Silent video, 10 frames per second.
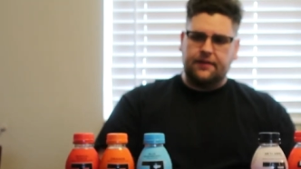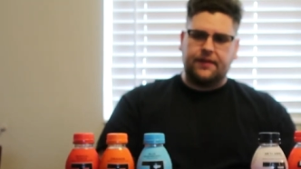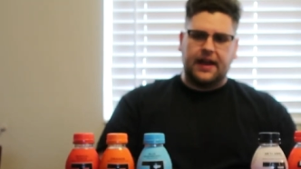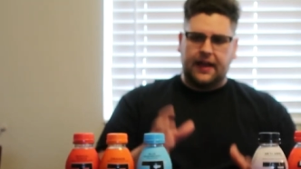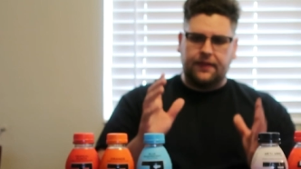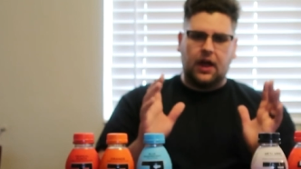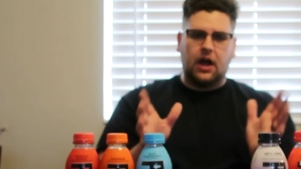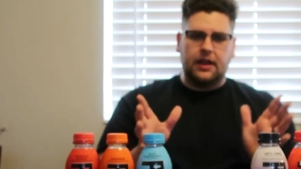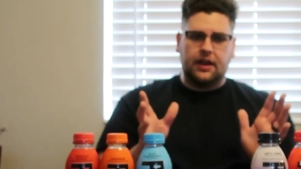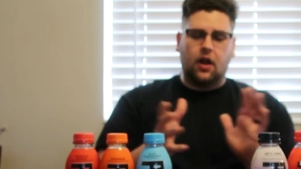If I had
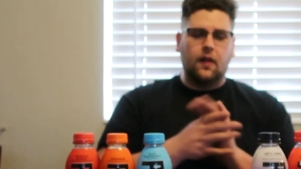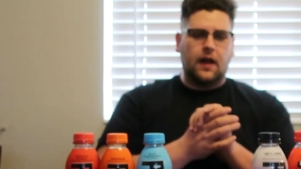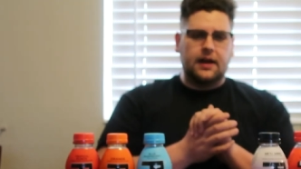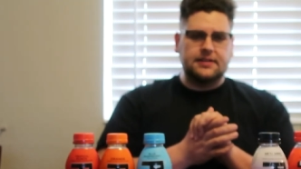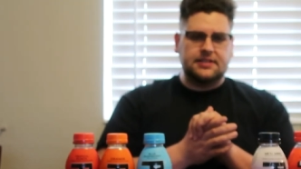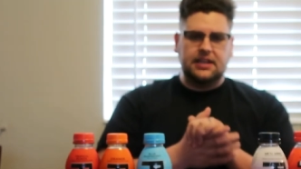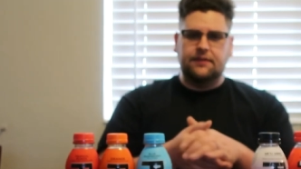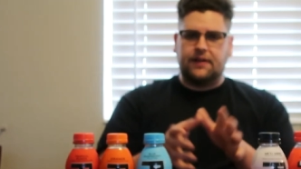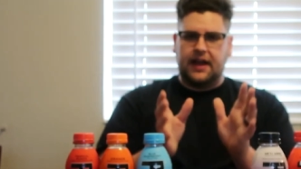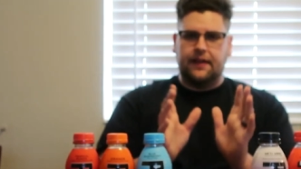the, in all honesty,
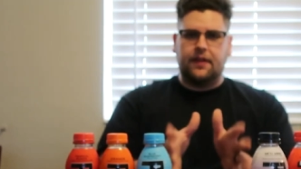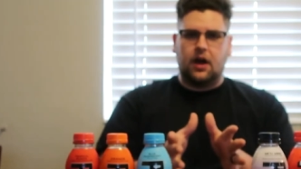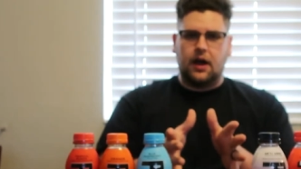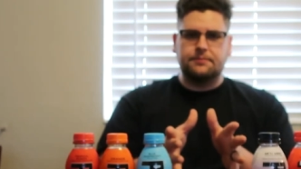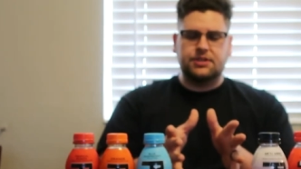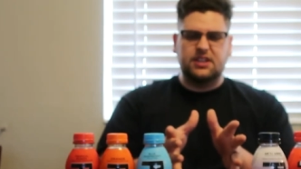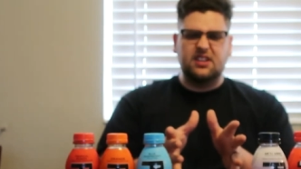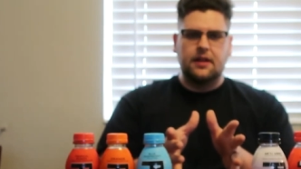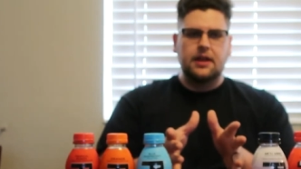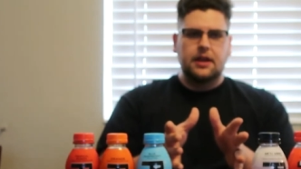if I had the
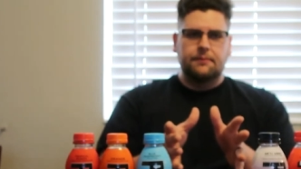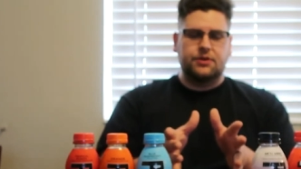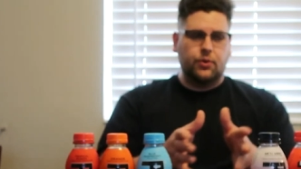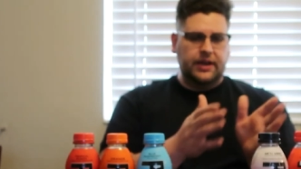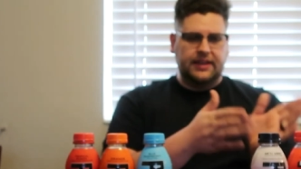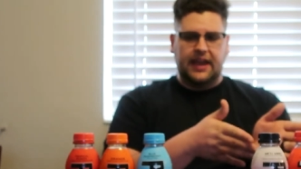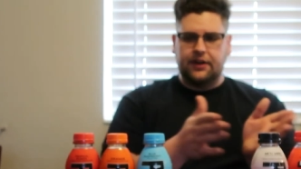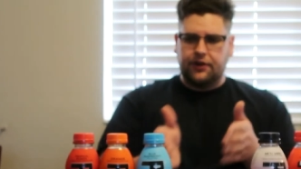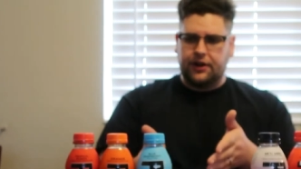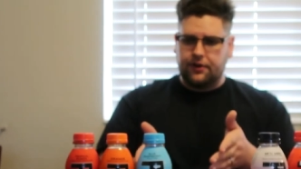option between
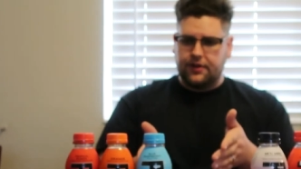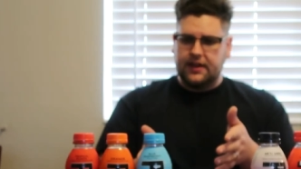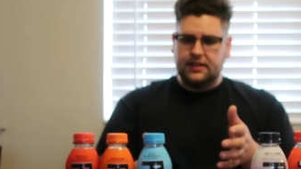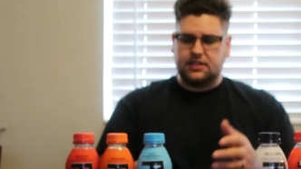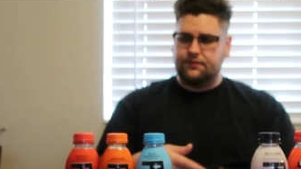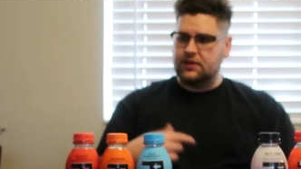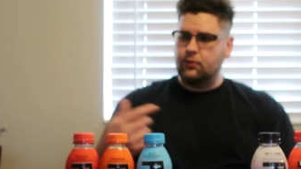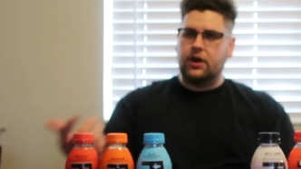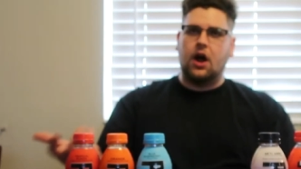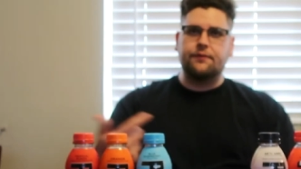Gatorade or this, if
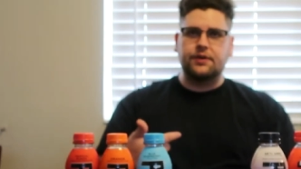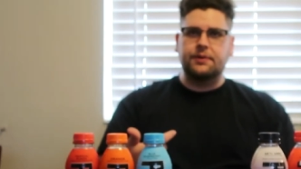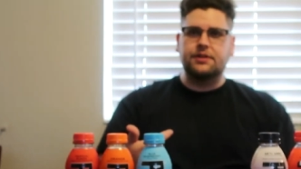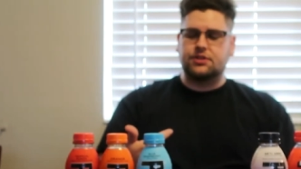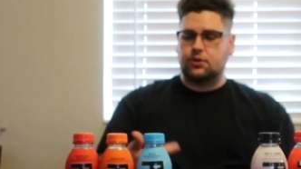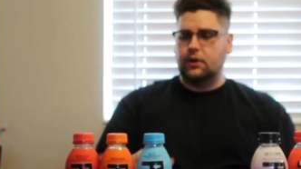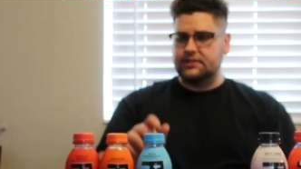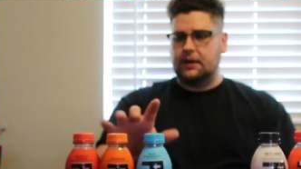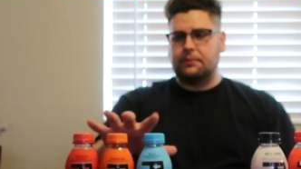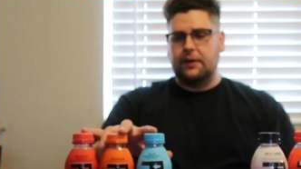someone offered me the
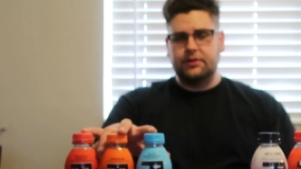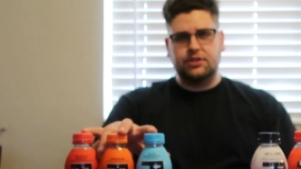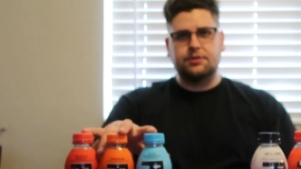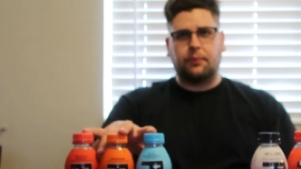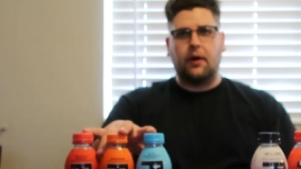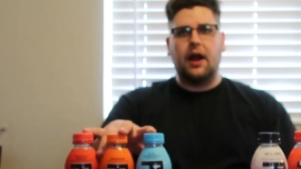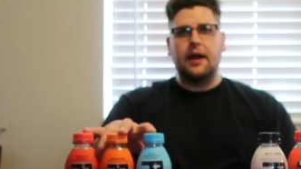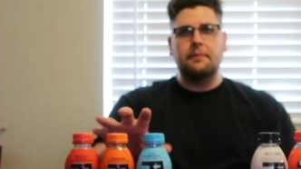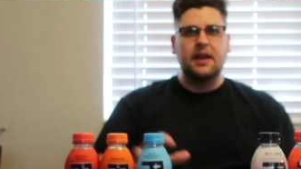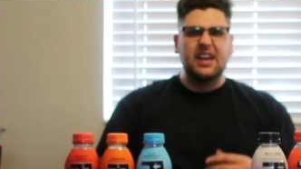choice, I'd probably choose
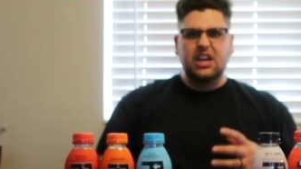Prime